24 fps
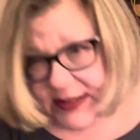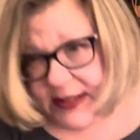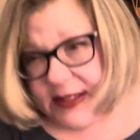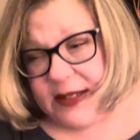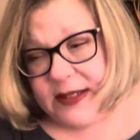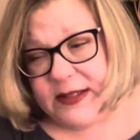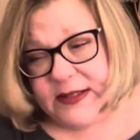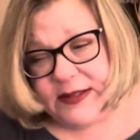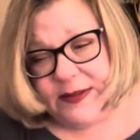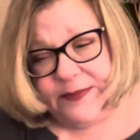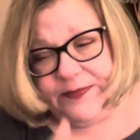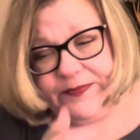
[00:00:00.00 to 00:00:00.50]

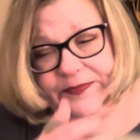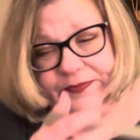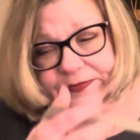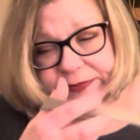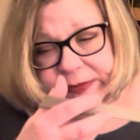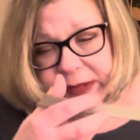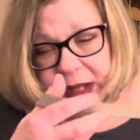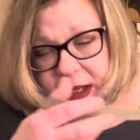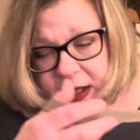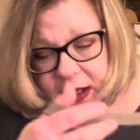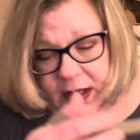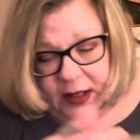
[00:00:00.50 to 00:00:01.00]
is.
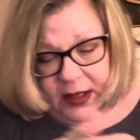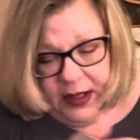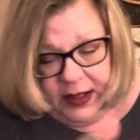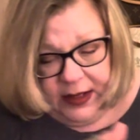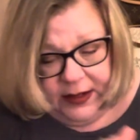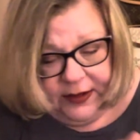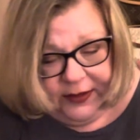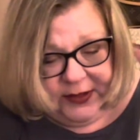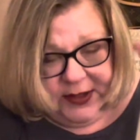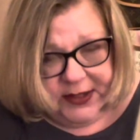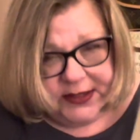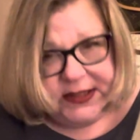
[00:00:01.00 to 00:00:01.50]

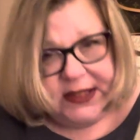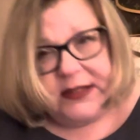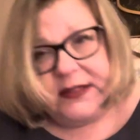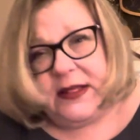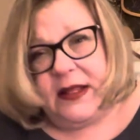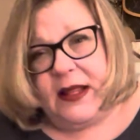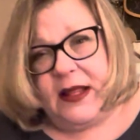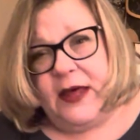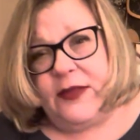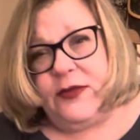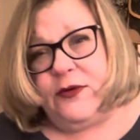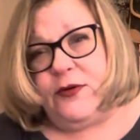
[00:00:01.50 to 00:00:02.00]
This is
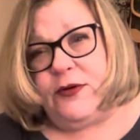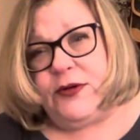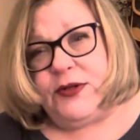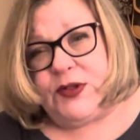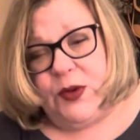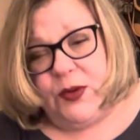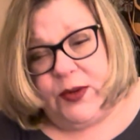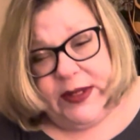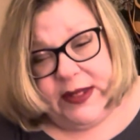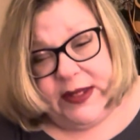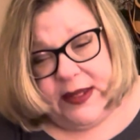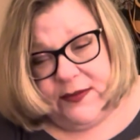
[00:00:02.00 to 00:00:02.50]
leather,
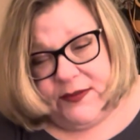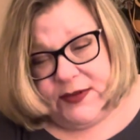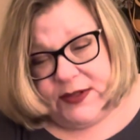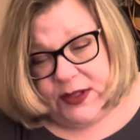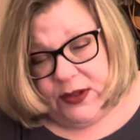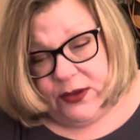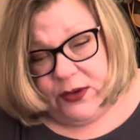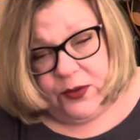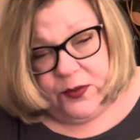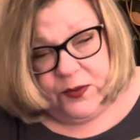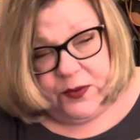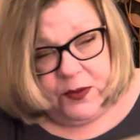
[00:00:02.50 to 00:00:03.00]
so it gives a
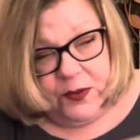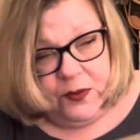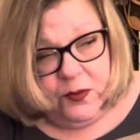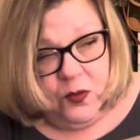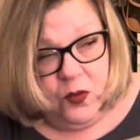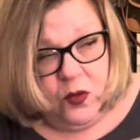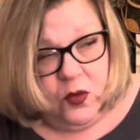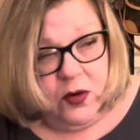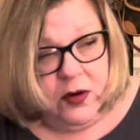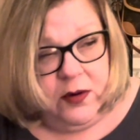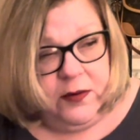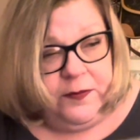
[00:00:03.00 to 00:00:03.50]
little bit
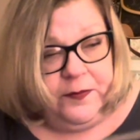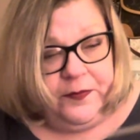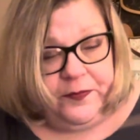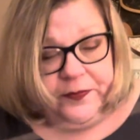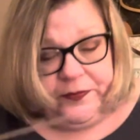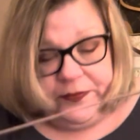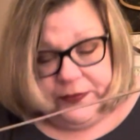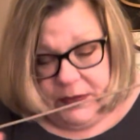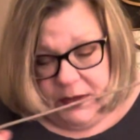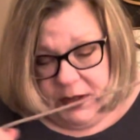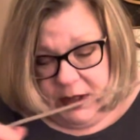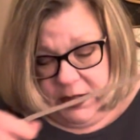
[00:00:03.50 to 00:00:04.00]
more.
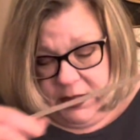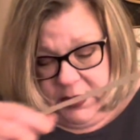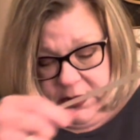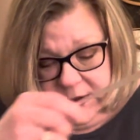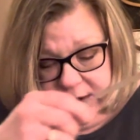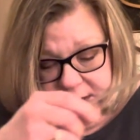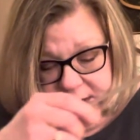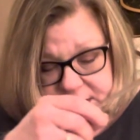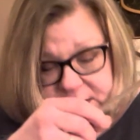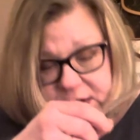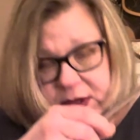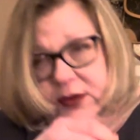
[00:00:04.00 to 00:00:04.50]

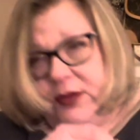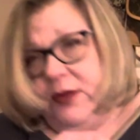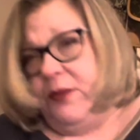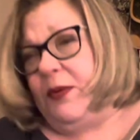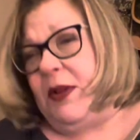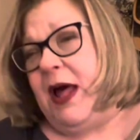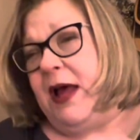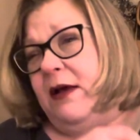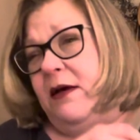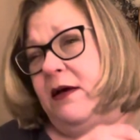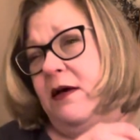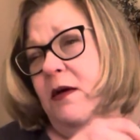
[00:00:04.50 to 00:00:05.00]
So the
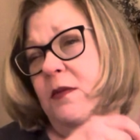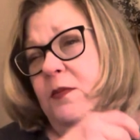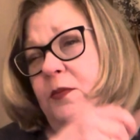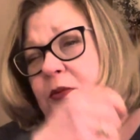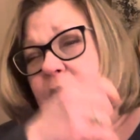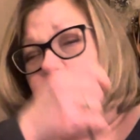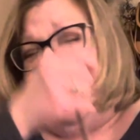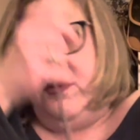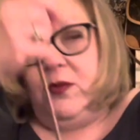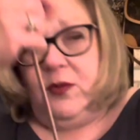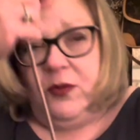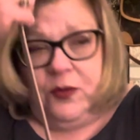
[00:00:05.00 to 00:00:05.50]
black on
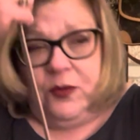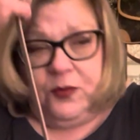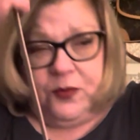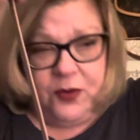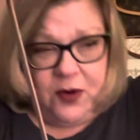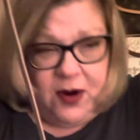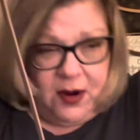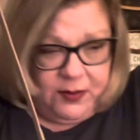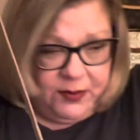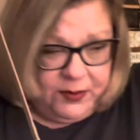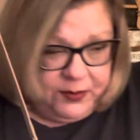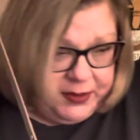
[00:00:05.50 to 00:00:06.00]
front will
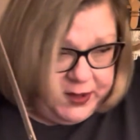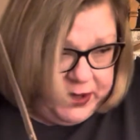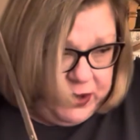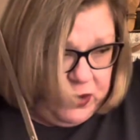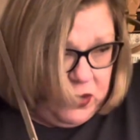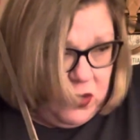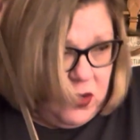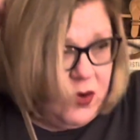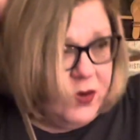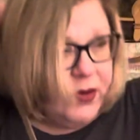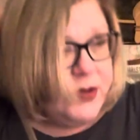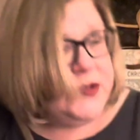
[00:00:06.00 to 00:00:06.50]
probably
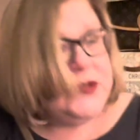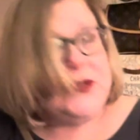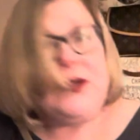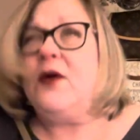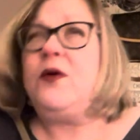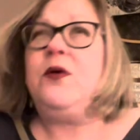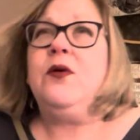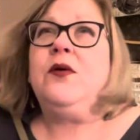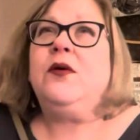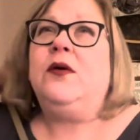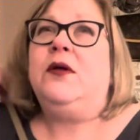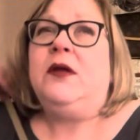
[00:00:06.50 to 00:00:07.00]

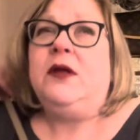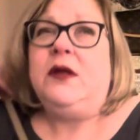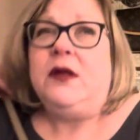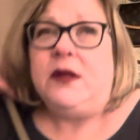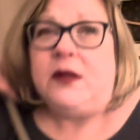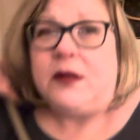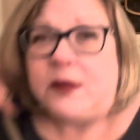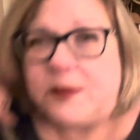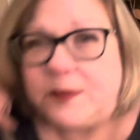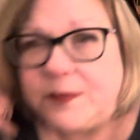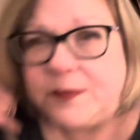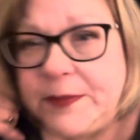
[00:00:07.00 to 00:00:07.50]
also
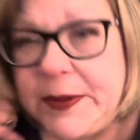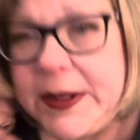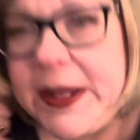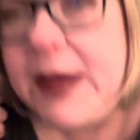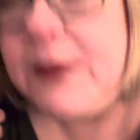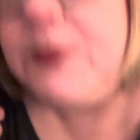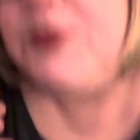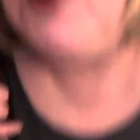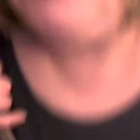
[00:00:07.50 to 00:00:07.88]
be able to